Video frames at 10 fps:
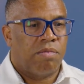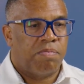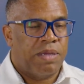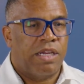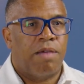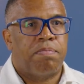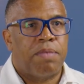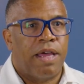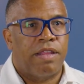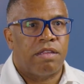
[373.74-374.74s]
beat up
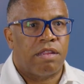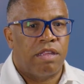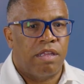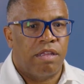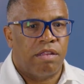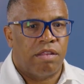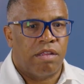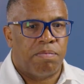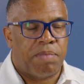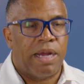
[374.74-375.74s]
by
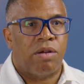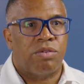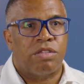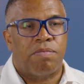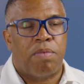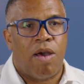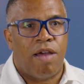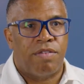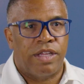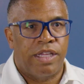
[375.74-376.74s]
the perils of
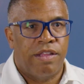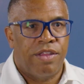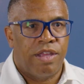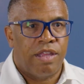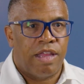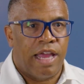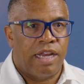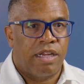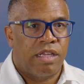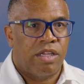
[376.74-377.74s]
poverty
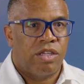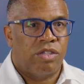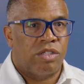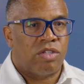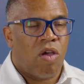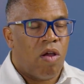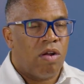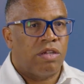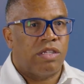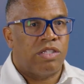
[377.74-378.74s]
that it's
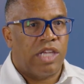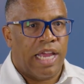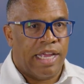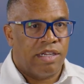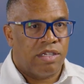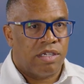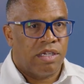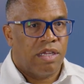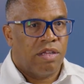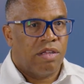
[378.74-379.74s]
hard to change
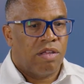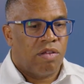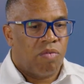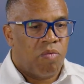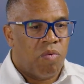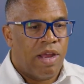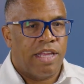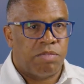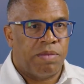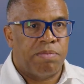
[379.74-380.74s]
what
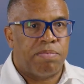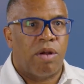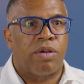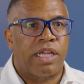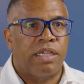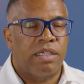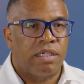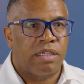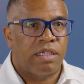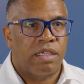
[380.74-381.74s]
has been broken.
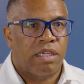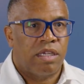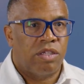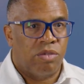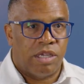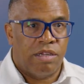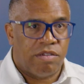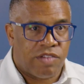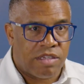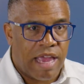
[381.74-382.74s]
You
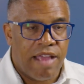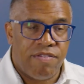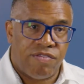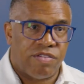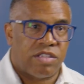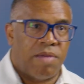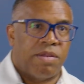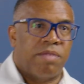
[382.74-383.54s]
can save some of